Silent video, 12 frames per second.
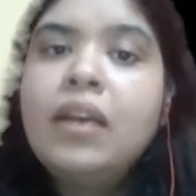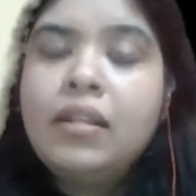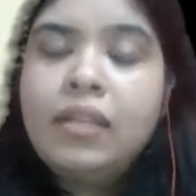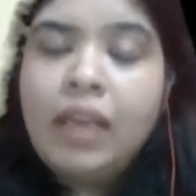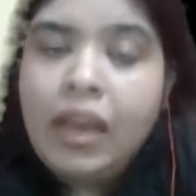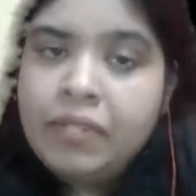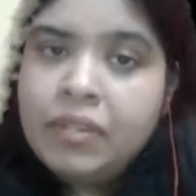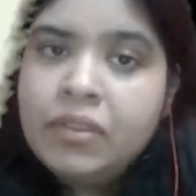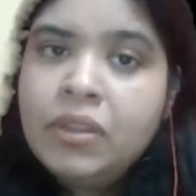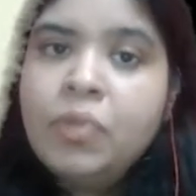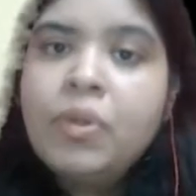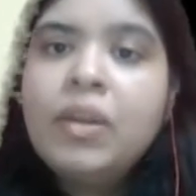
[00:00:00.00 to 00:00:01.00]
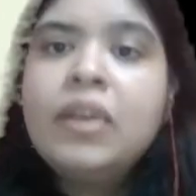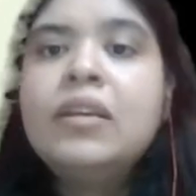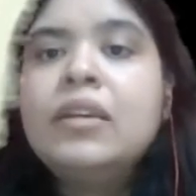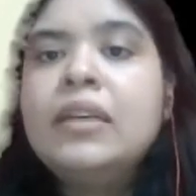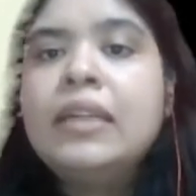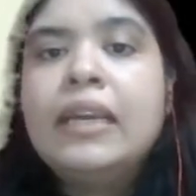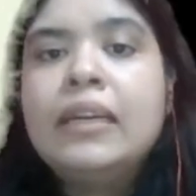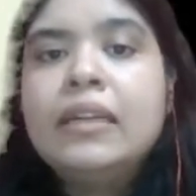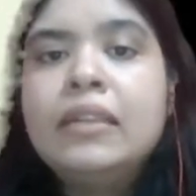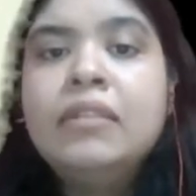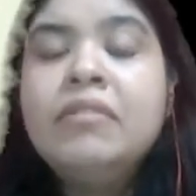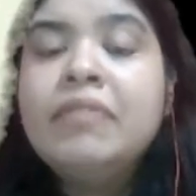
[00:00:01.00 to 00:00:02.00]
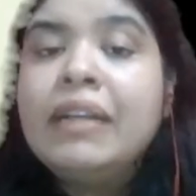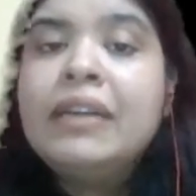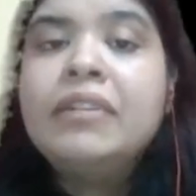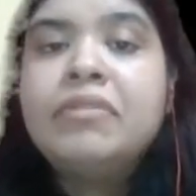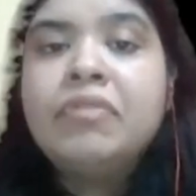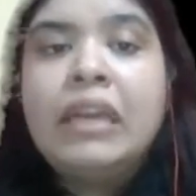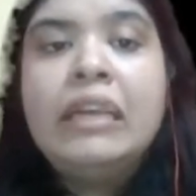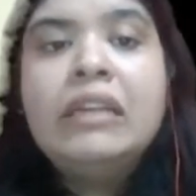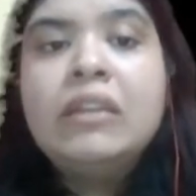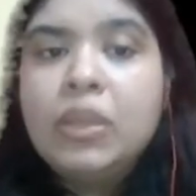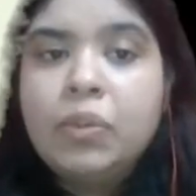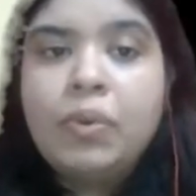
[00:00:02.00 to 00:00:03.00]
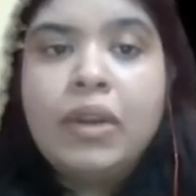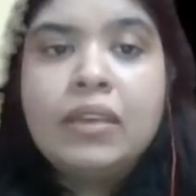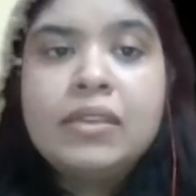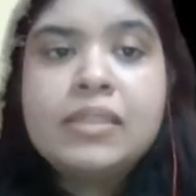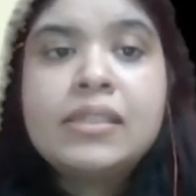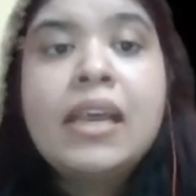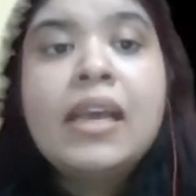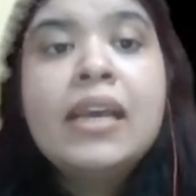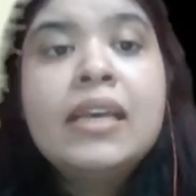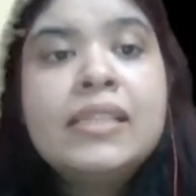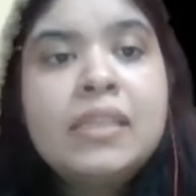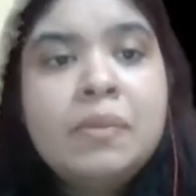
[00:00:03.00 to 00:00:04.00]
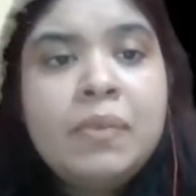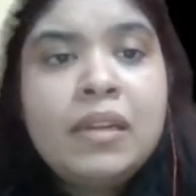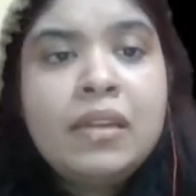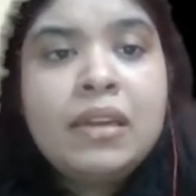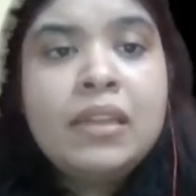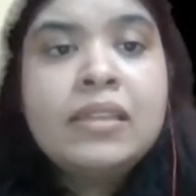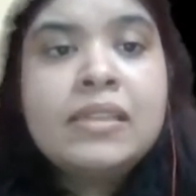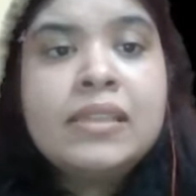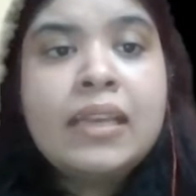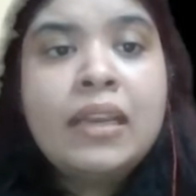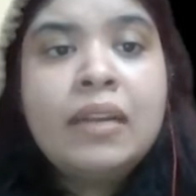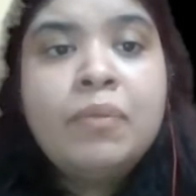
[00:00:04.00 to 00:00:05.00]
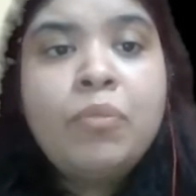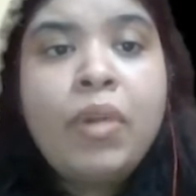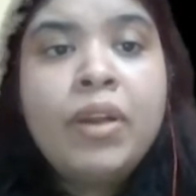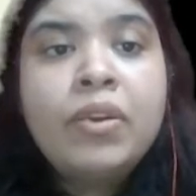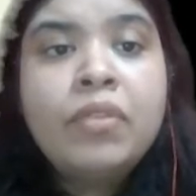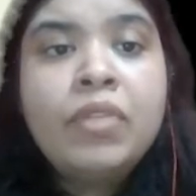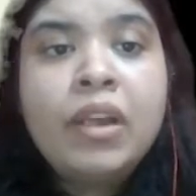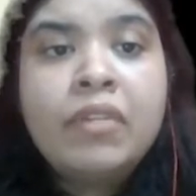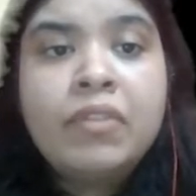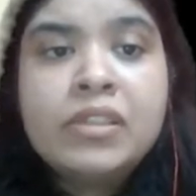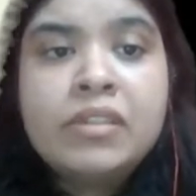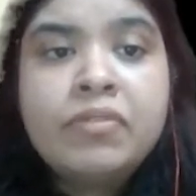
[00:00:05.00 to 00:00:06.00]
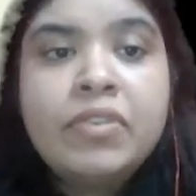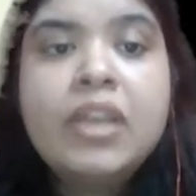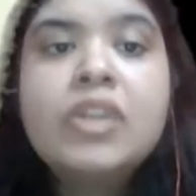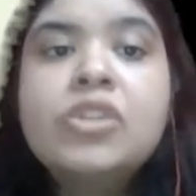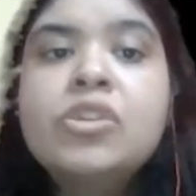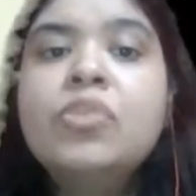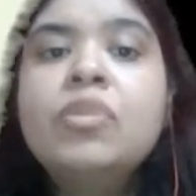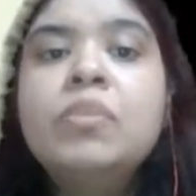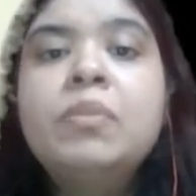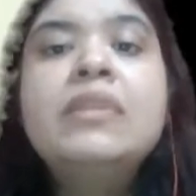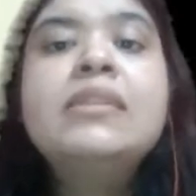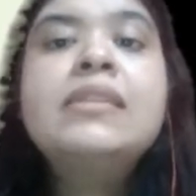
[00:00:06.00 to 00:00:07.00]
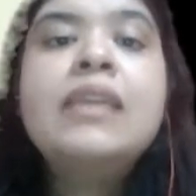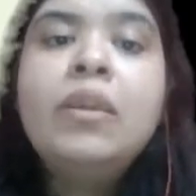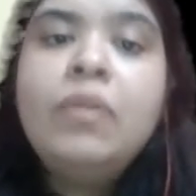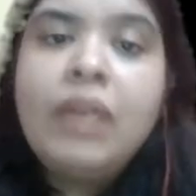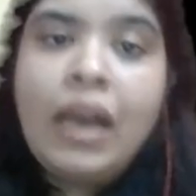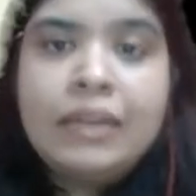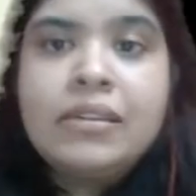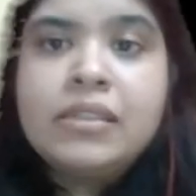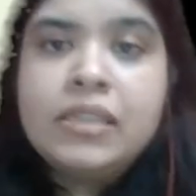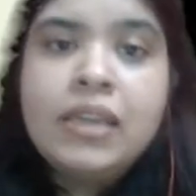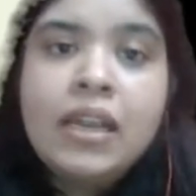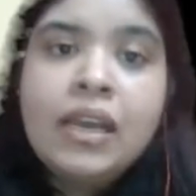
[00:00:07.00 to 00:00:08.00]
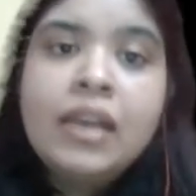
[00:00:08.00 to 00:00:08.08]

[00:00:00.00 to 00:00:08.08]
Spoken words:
They're having the nuclear content in the well-defined nucleus. Similarly, the second point of diversification could be the cellularity.